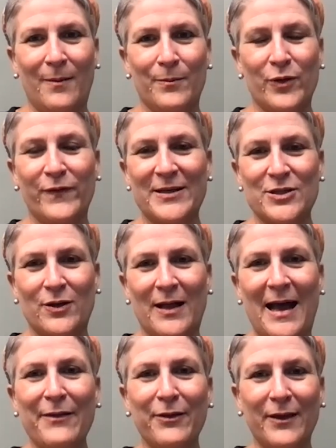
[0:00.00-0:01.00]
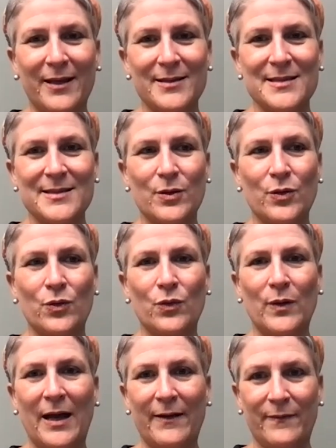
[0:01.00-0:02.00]
professional athletes
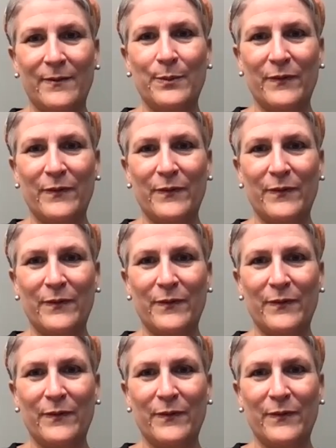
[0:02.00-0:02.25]
who had